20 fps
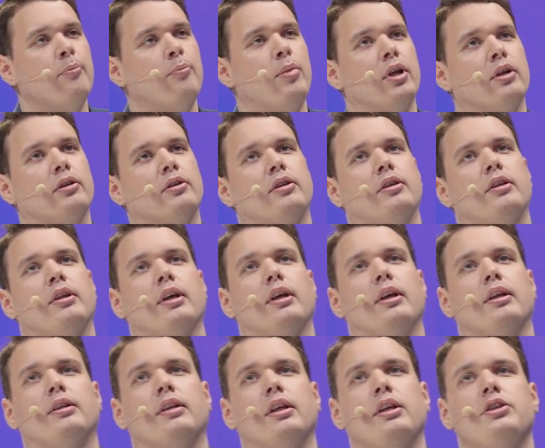But
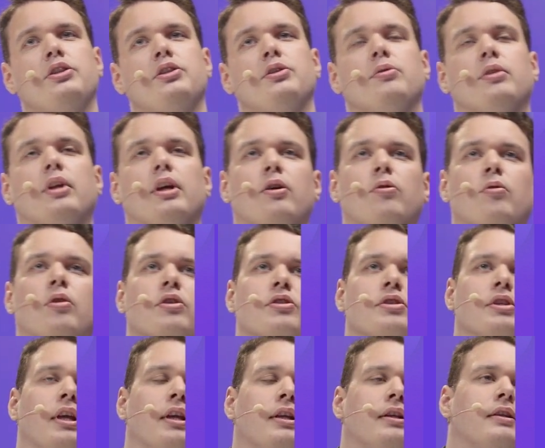the issue there was
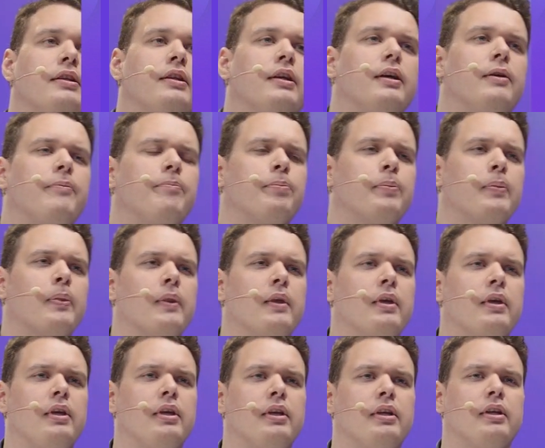that
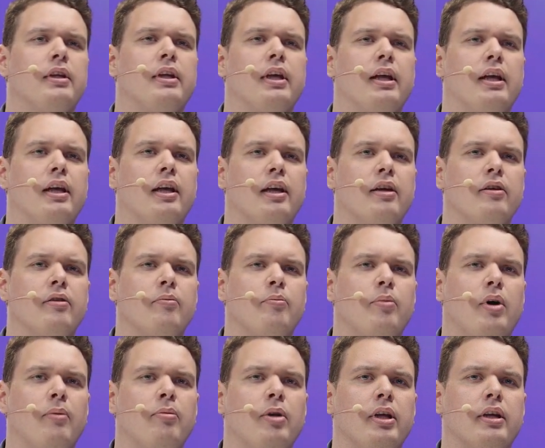in the
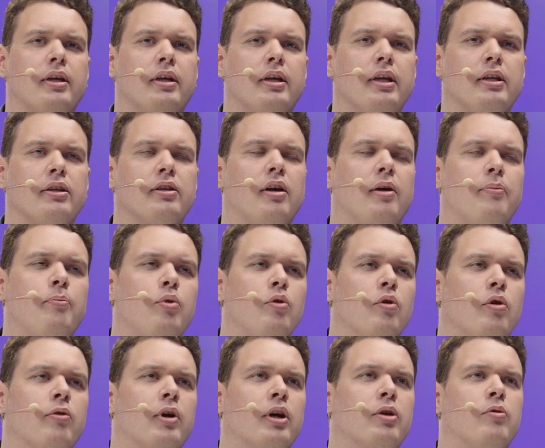public GitHub
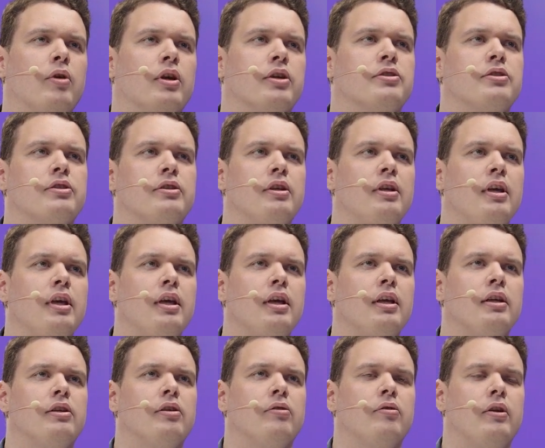pull request,
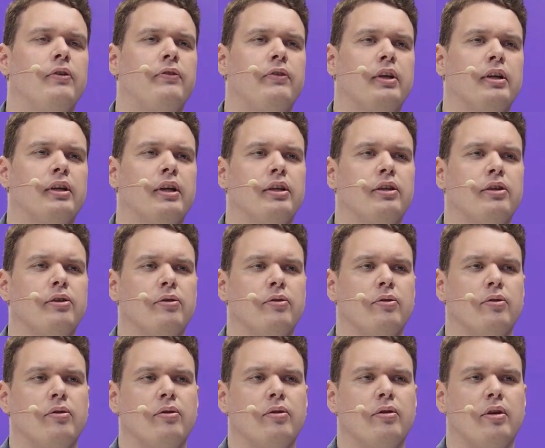the only thing that
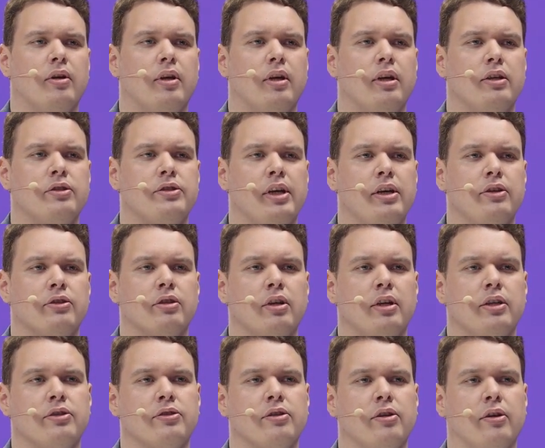you
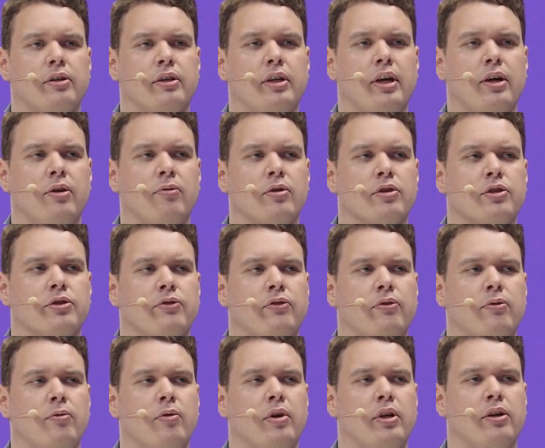essentially saw there was
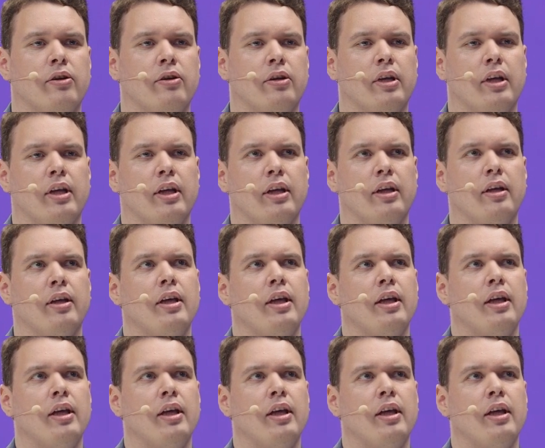whether the